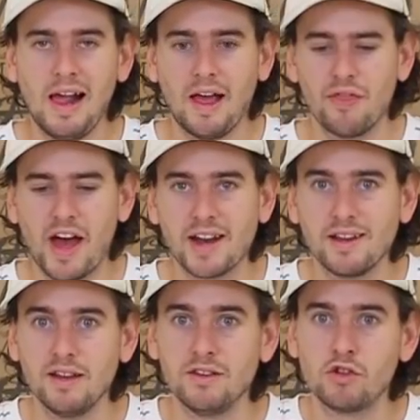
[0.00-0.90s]
and
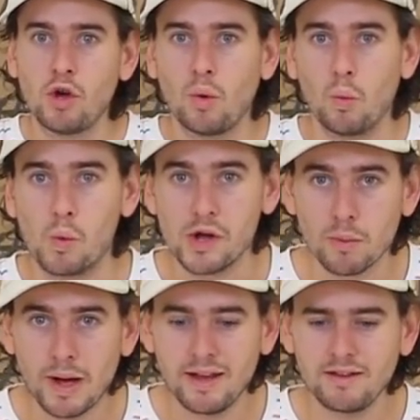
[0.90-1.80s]
that is
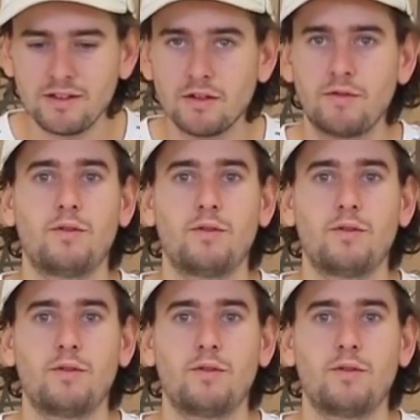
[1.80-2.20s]
wheelbase,